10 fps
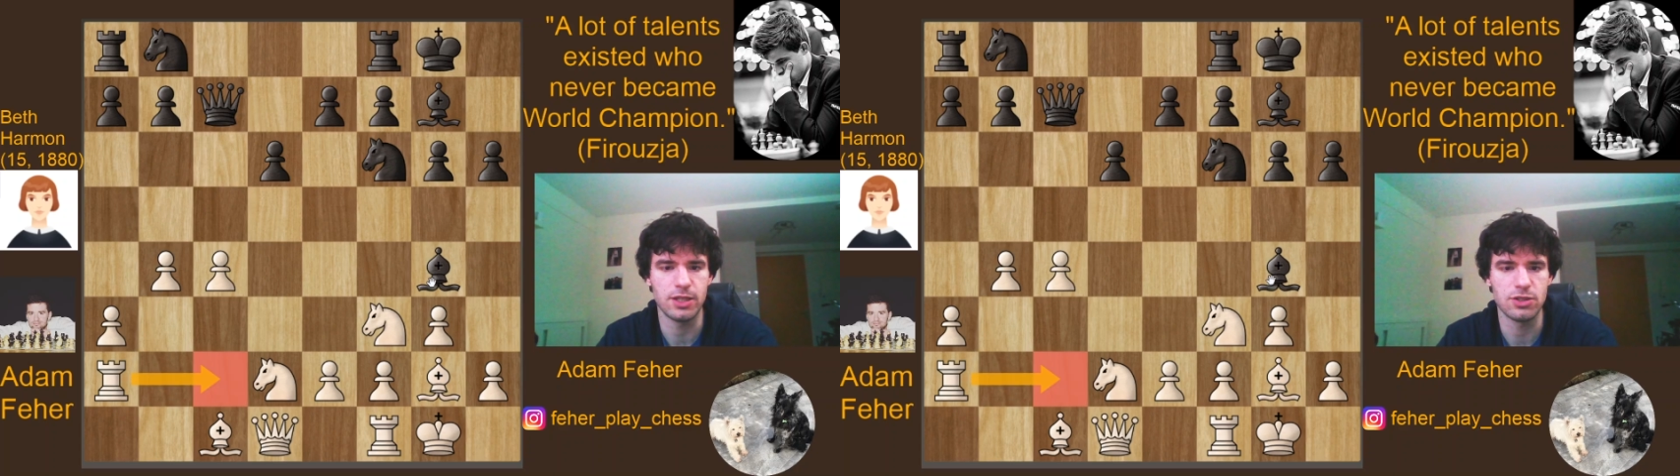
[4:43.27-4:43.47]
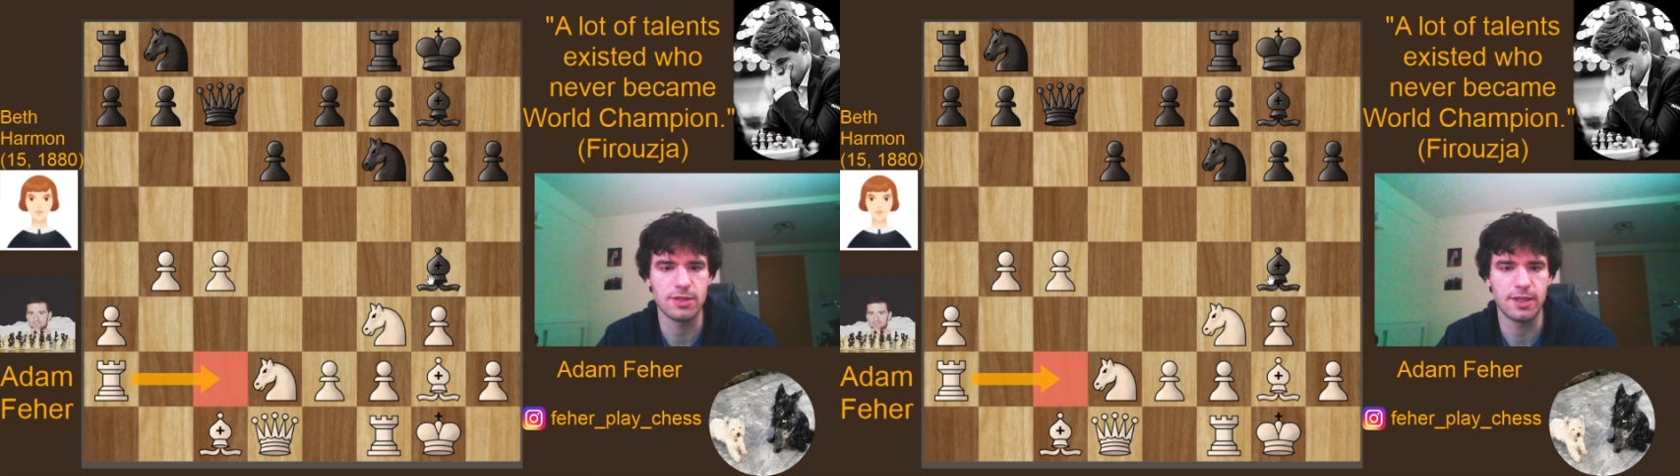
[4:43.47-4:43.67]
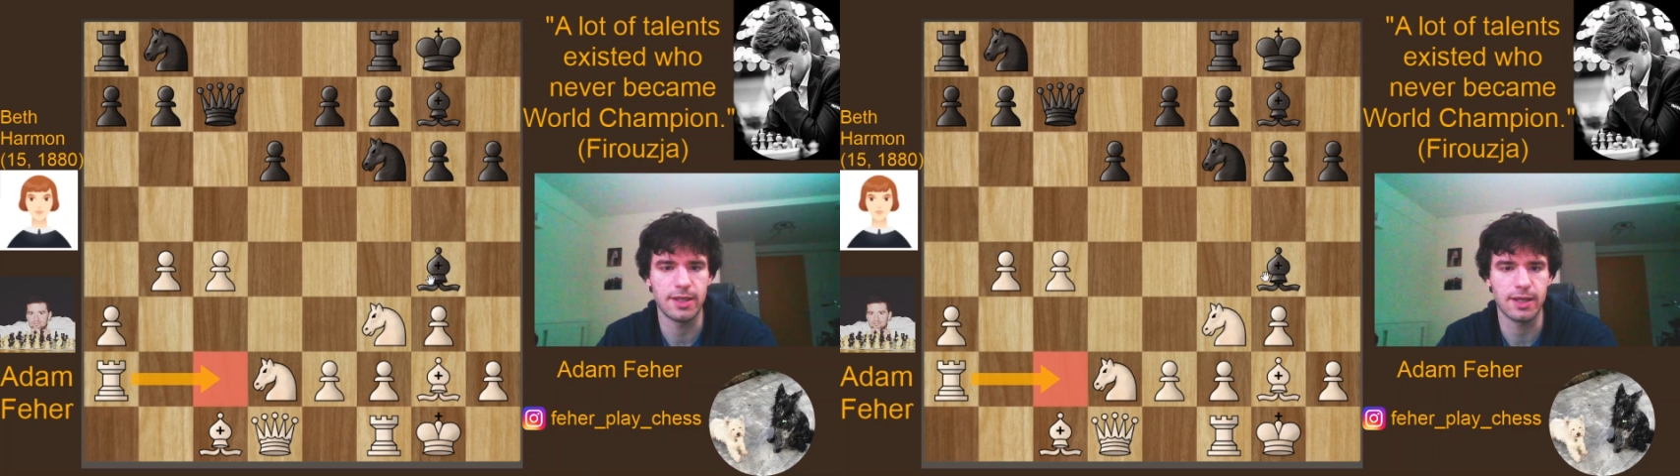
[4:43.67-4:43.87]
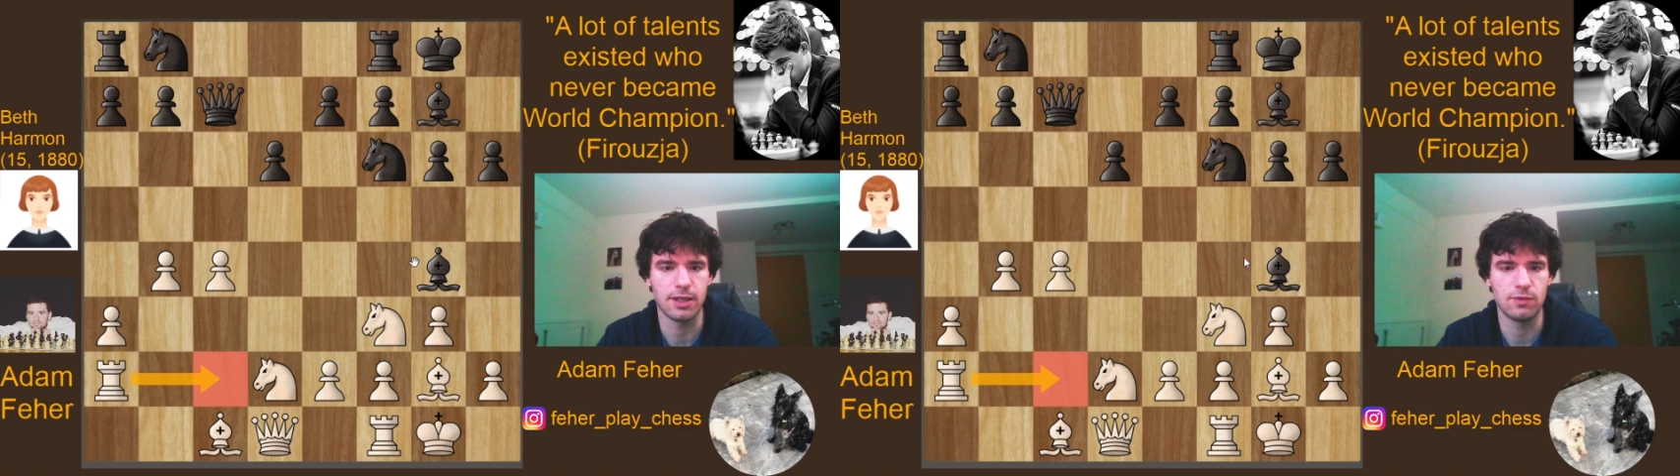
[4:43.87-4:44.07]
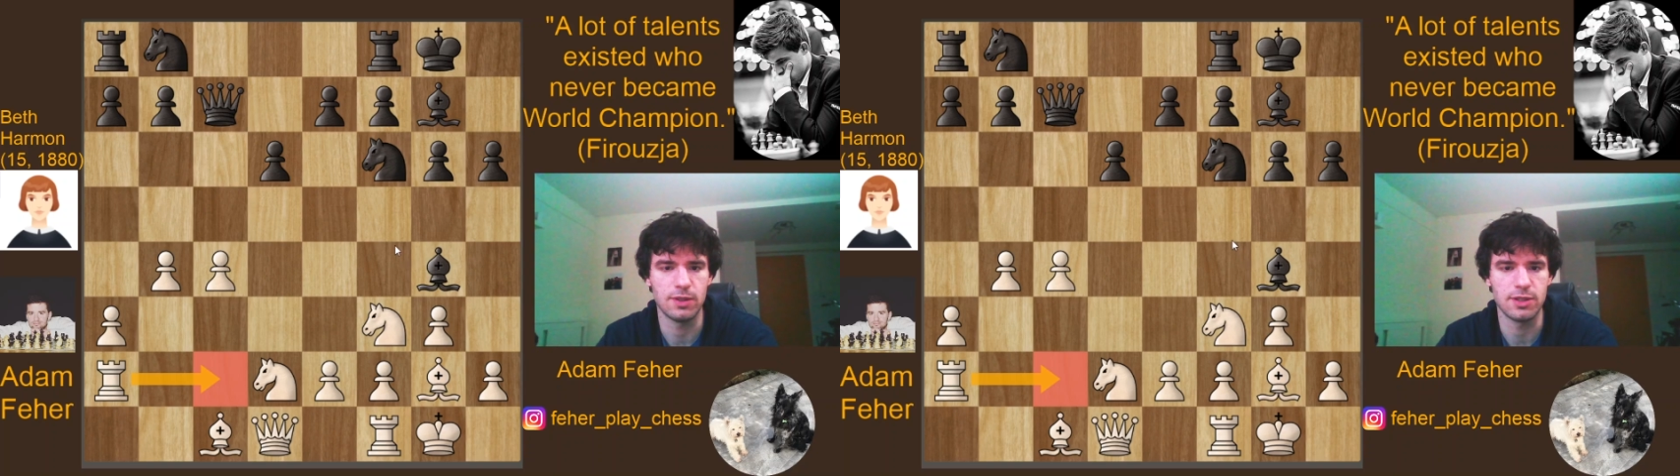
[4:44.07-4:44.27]
just attack
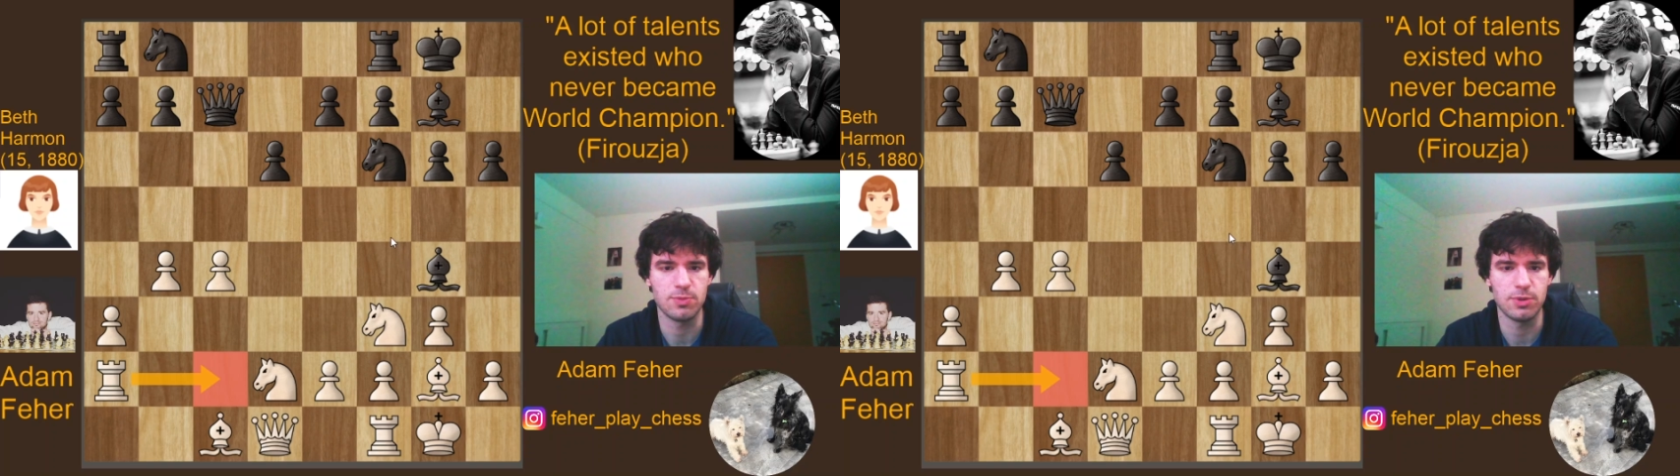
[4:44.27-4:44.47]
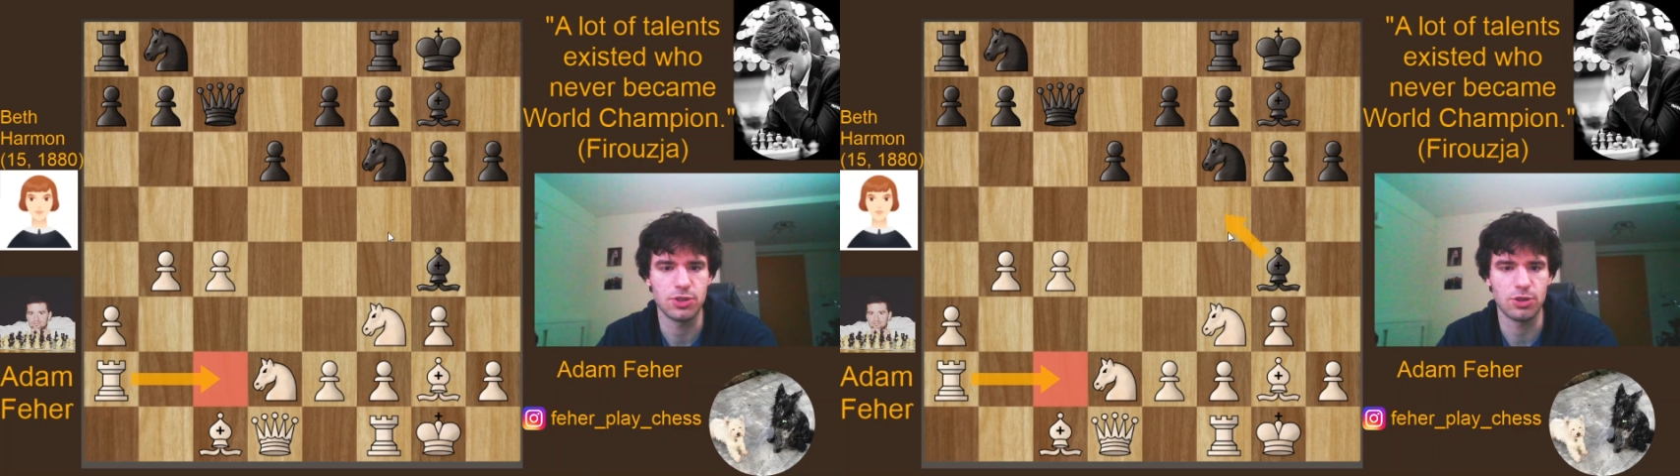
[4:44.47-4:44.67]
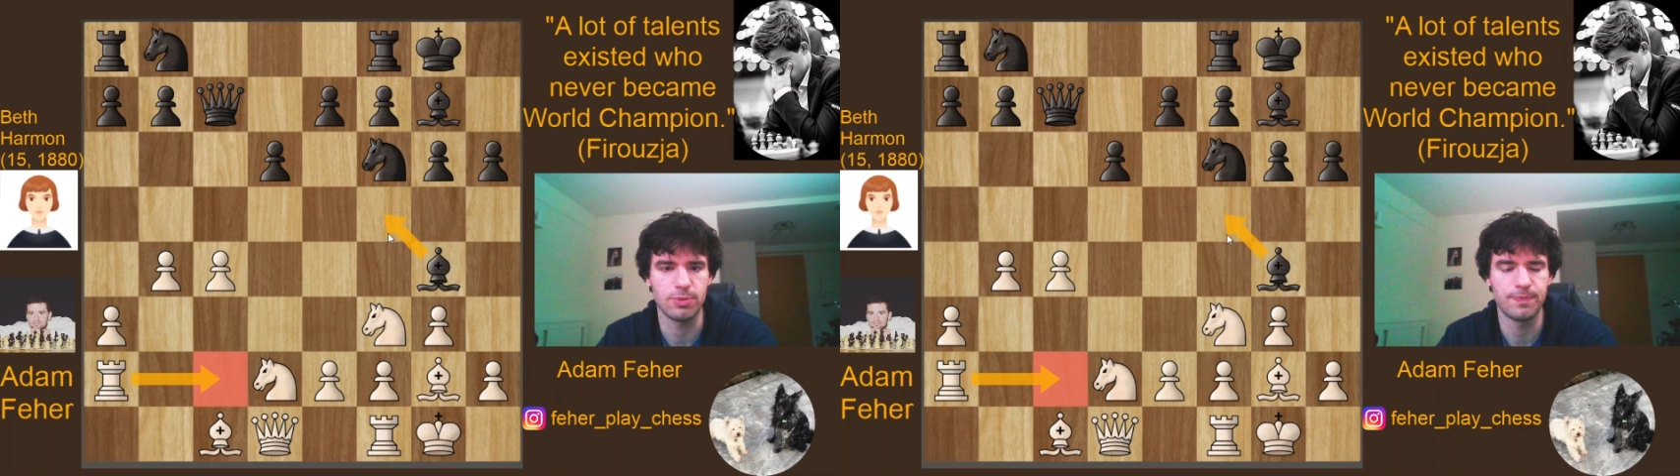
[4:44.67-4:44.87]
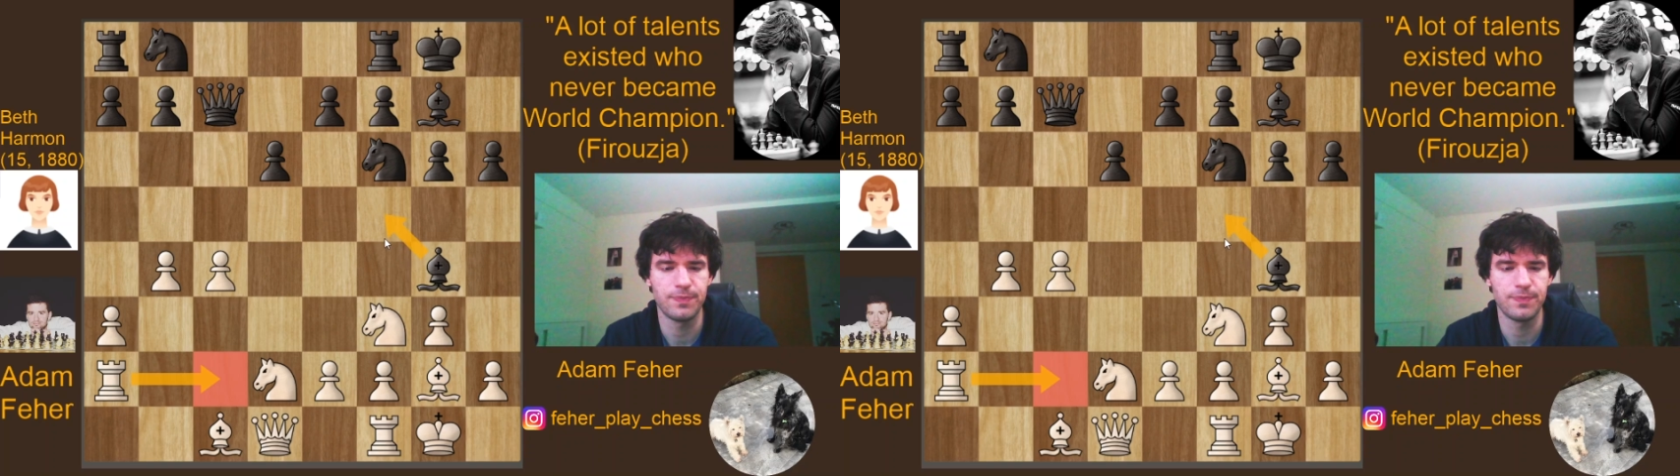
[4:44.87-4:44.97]
it with this bishop.